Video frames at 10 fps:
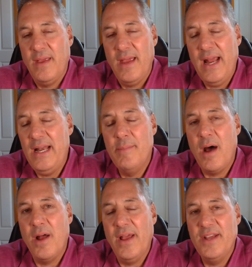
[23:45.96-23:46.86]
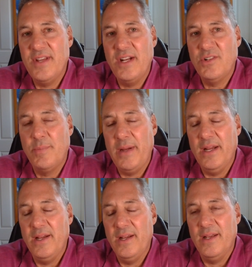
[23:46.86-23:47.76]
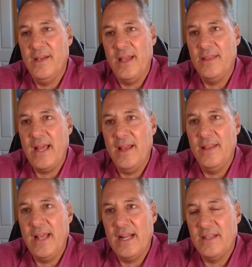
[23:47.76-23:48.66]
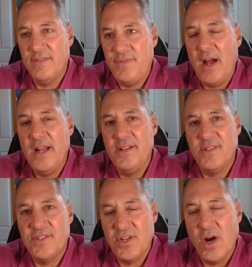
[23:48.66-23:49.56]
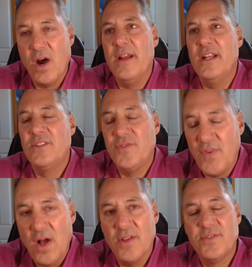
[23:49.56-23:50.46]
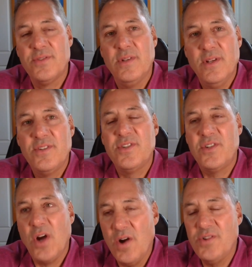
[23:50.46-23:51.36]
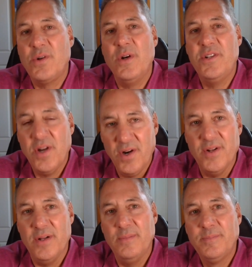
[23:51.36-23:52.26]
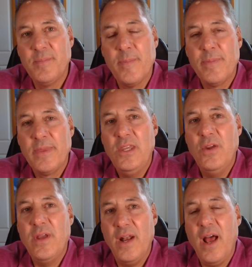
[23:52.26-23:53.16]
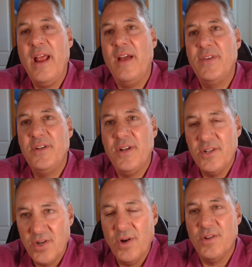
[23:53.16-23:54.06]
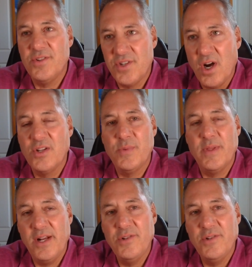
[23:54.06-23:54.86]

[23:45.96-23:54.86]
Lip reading: has entropy that defines a star, it's false. Stars are eternal. You cannot have an eternal stars with